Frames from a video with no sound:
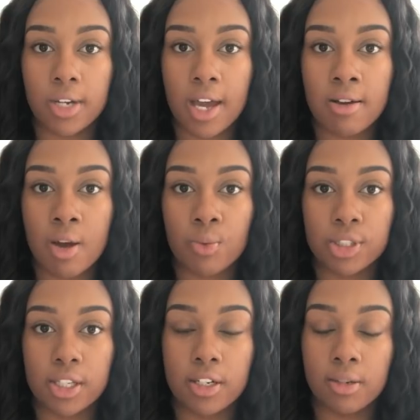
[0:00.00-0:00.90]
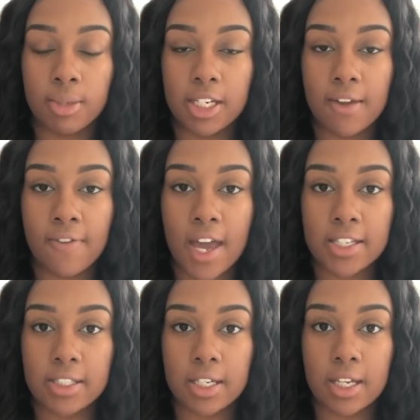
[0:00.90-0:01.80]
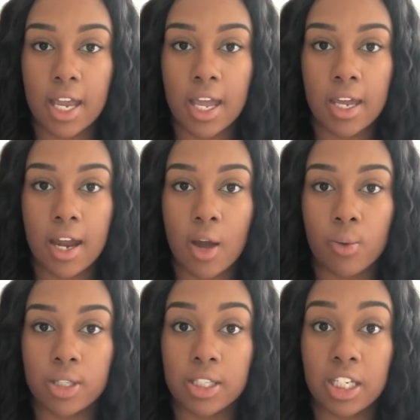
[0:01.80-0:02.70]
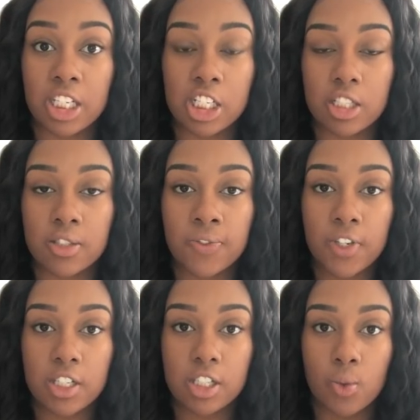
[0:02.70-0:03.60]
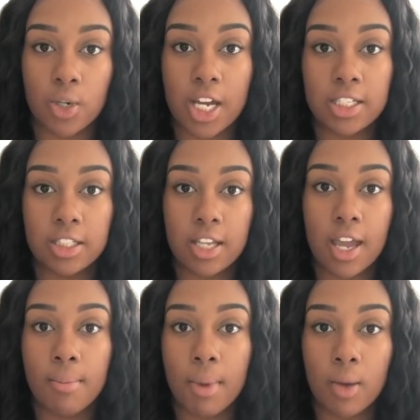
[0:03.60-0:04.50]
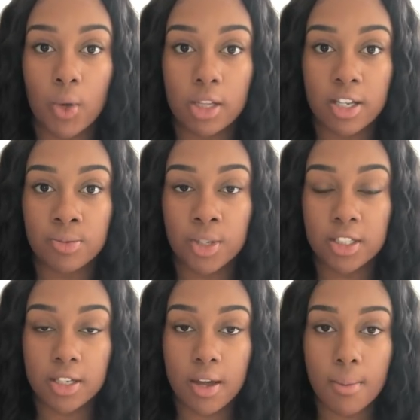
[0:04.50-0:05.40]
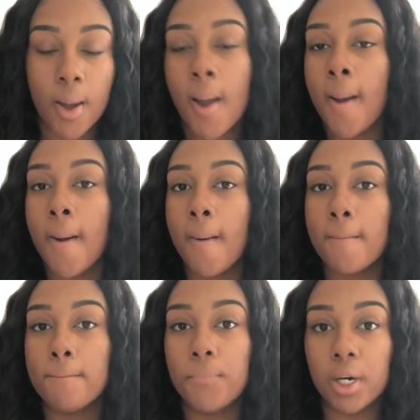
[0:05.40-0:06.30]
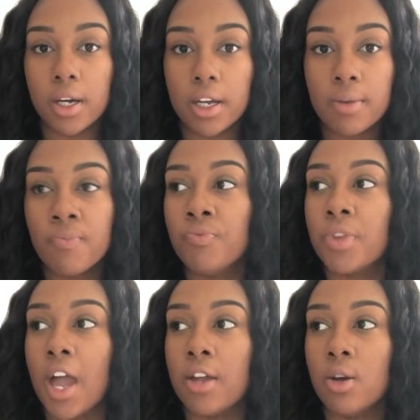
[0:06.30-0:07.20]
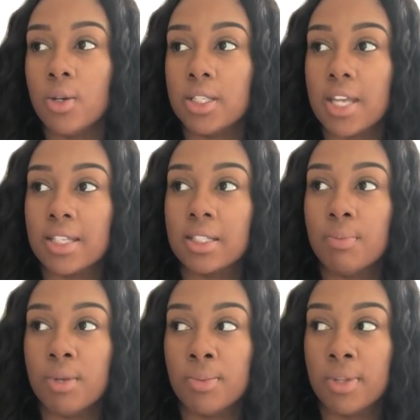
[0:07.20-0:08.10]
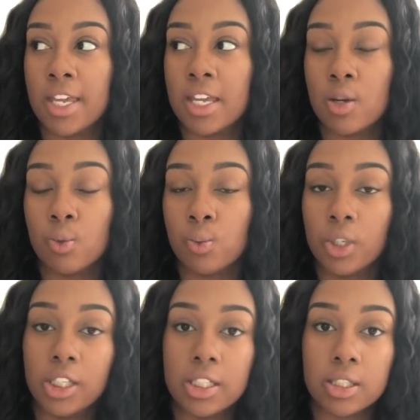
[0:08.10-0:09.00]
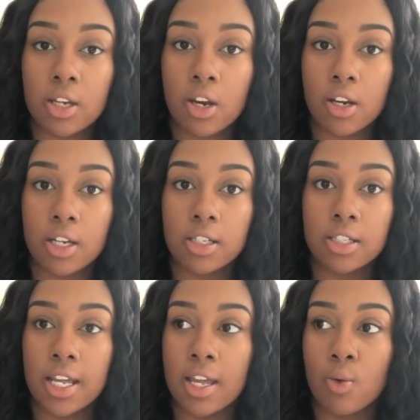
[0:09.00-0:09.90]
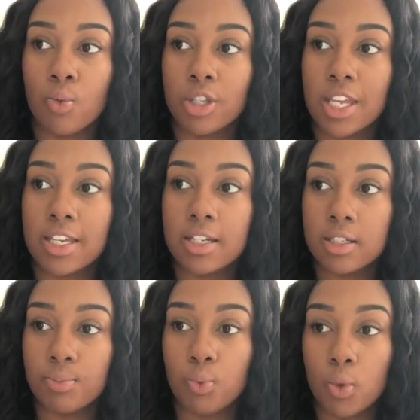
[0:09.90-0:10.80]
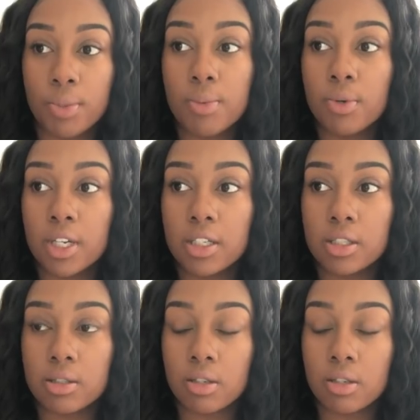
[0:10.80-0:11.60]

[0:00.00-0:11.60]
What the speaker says: down, I went to intermediate fasting and I went to eating just fish. And when I did that, my weight loss picked up. But I noticed that some people, they get really discouraged, and when people get